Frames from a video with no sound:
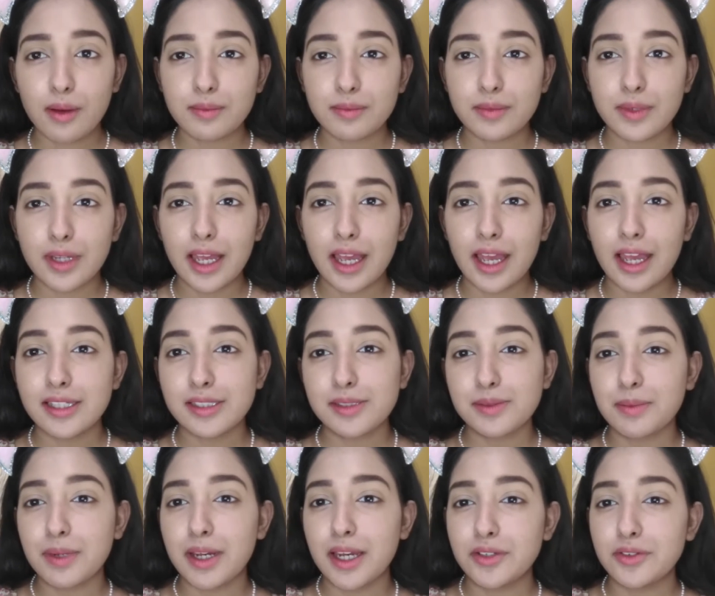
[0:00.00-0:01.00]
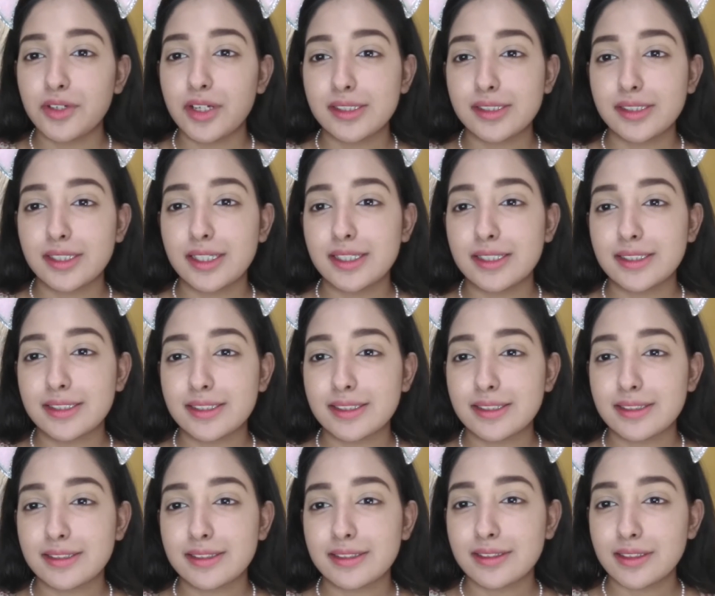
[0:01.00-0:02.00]
As my dress is
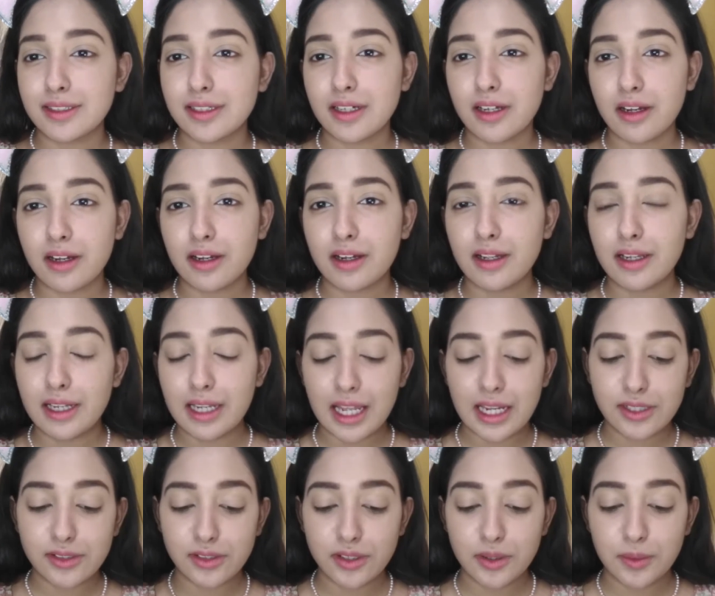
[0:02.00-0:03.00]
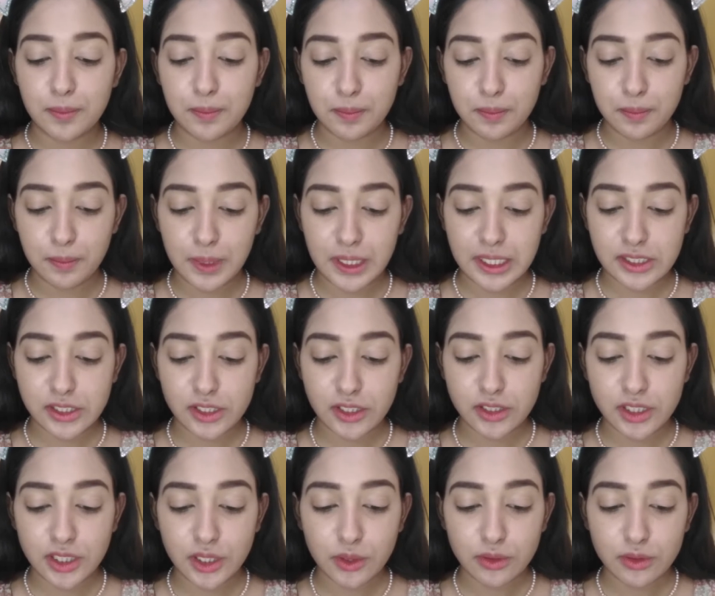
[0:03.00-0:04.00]
lighter peachy
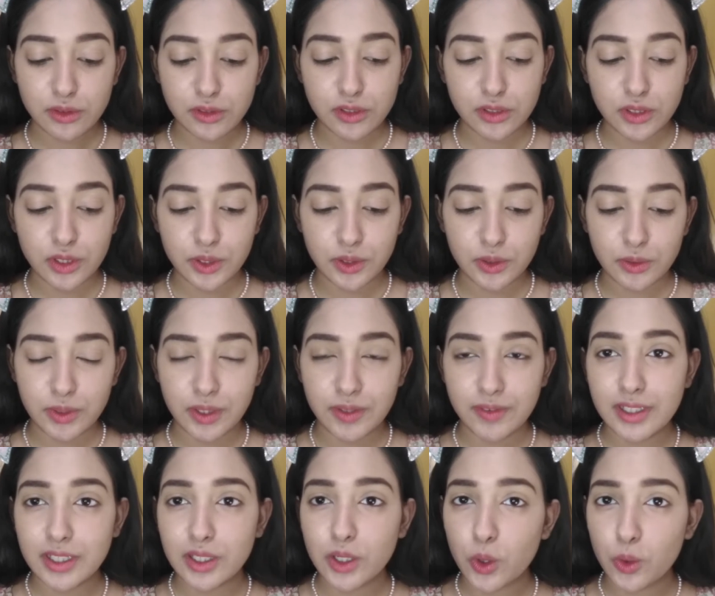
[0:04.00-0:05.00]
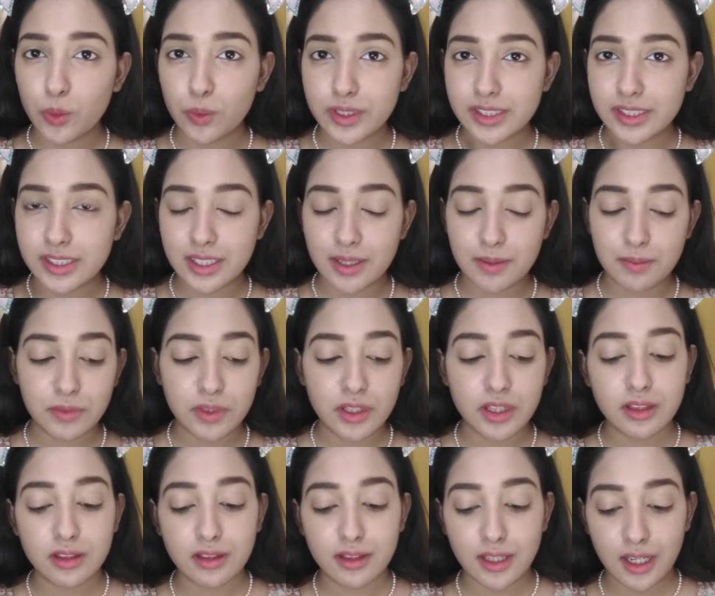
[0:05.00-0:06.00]
tone, so we will go with
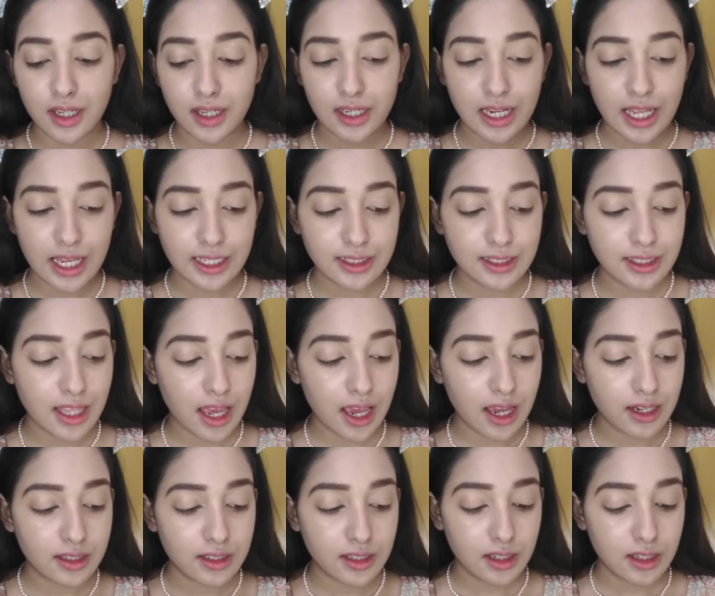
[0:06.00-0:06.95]
something like that.